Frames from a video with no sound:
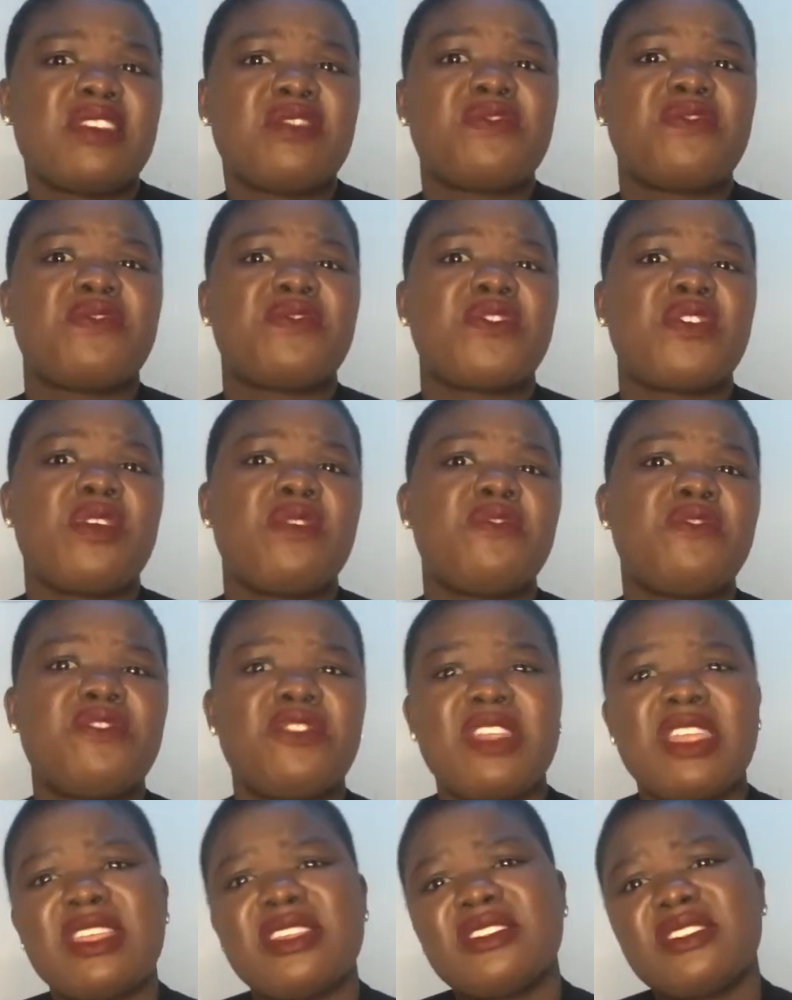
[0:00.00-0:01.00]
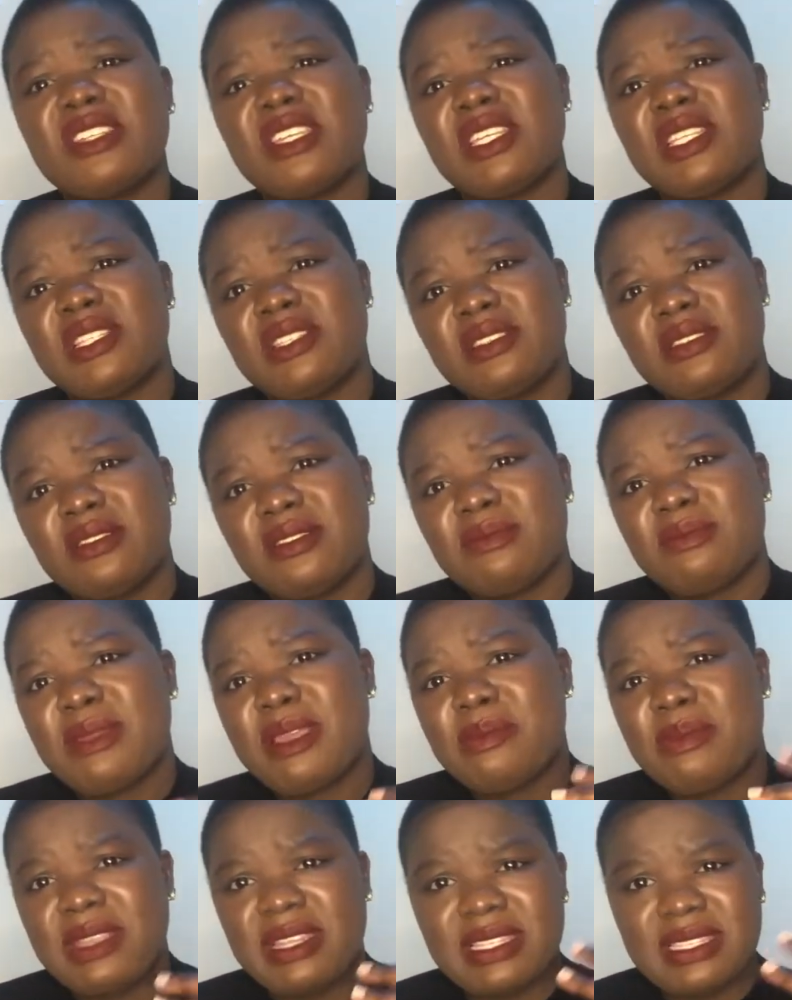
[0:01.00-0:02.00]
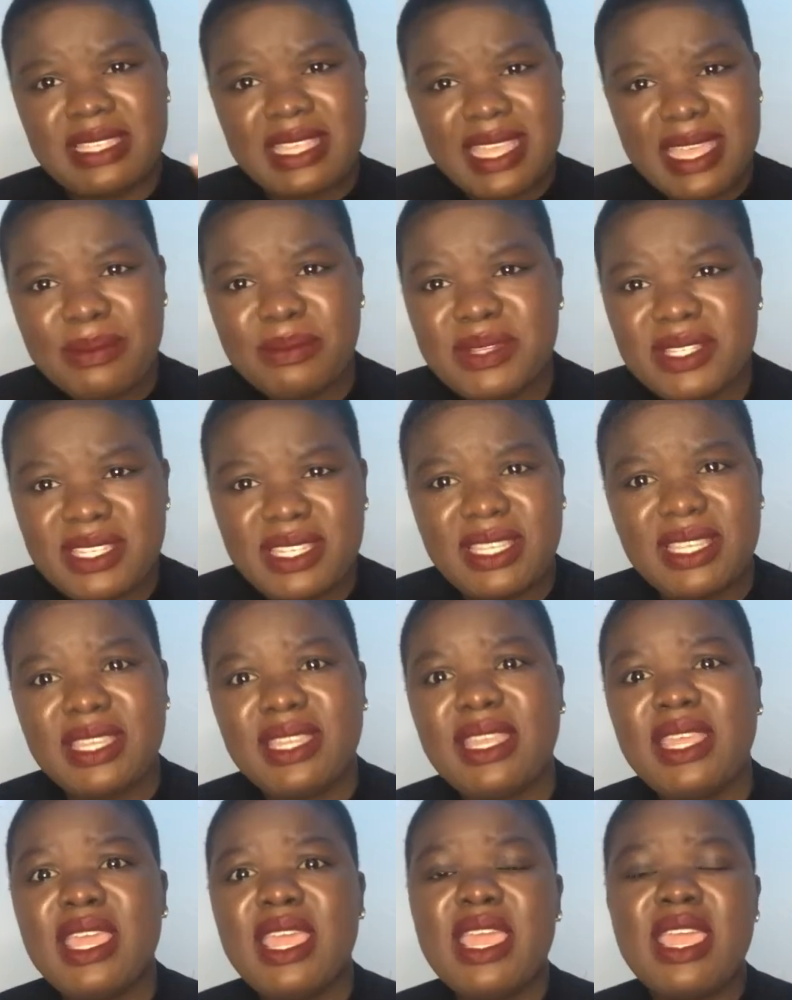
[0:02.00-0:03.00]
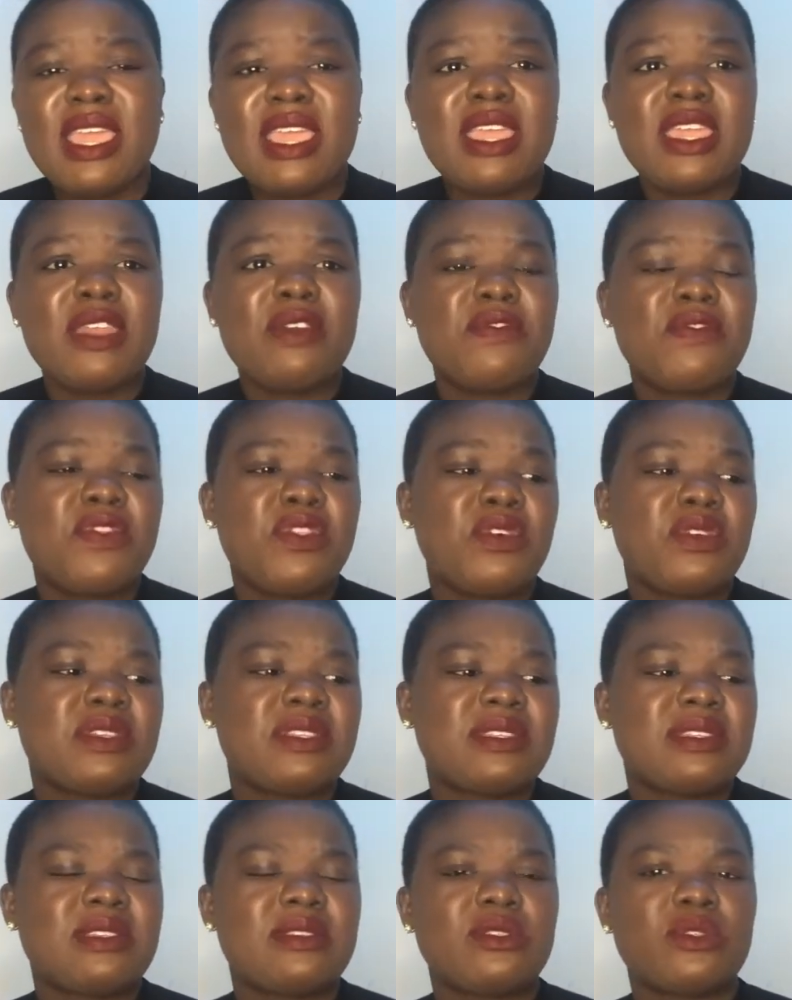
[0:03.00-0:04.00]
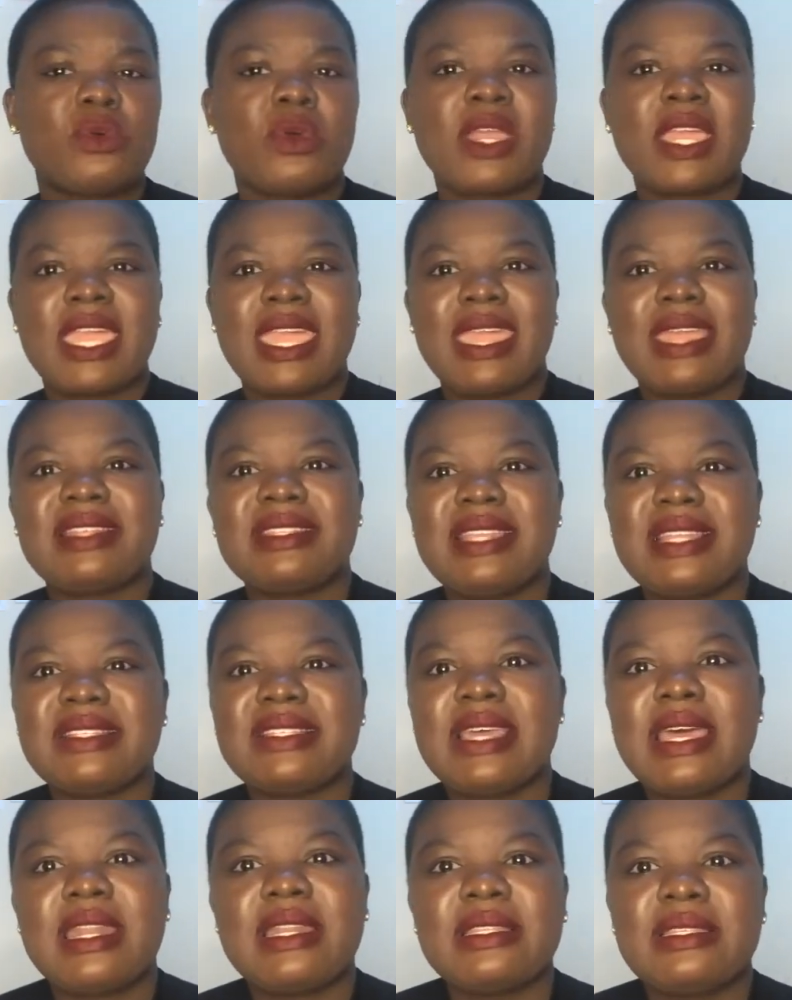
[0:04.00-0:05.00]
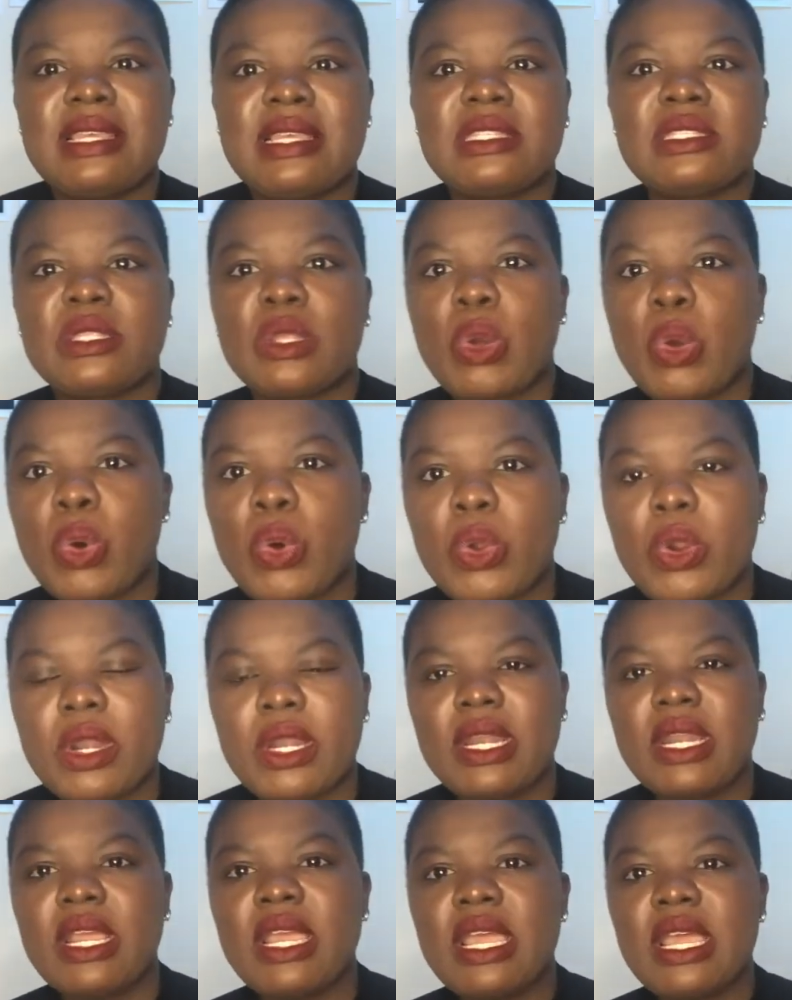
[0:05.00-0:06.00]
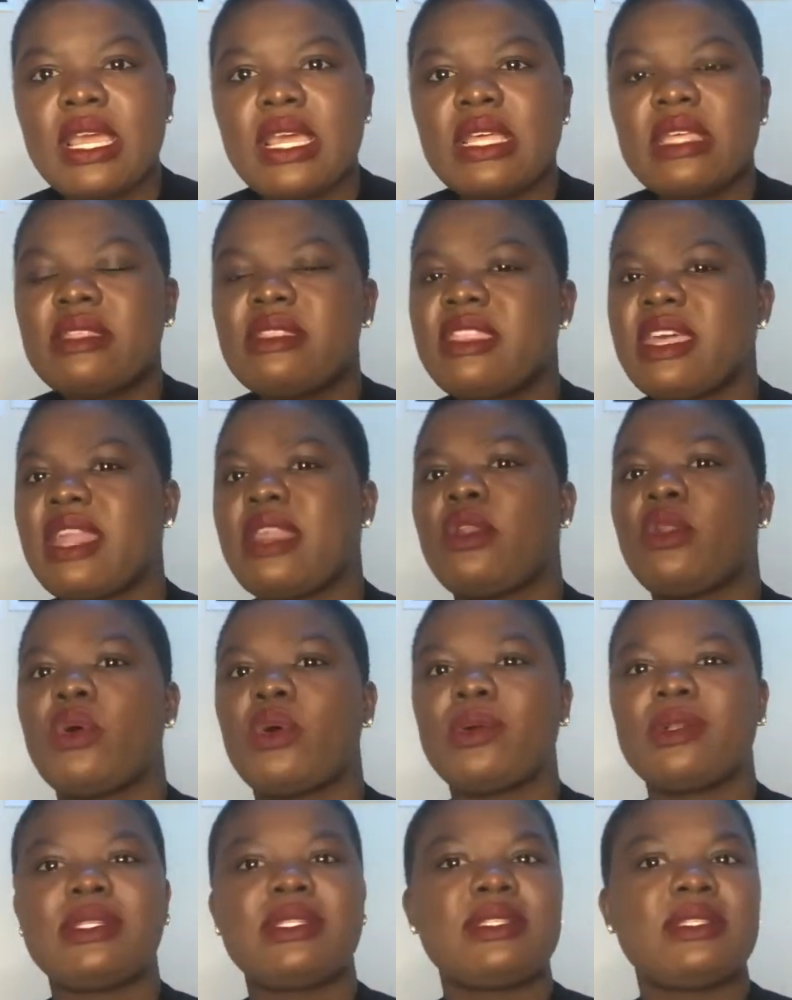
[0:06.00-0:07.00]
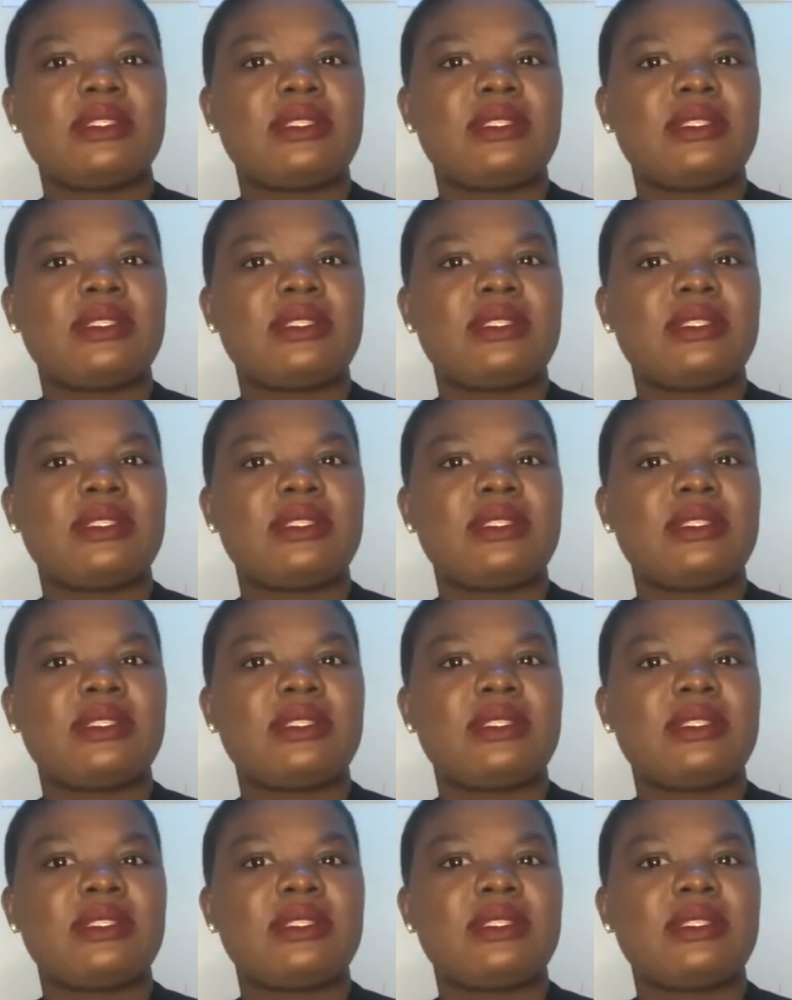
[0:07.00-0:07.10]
your fridge is maybe it's empty, if those sockets that are just on, they're not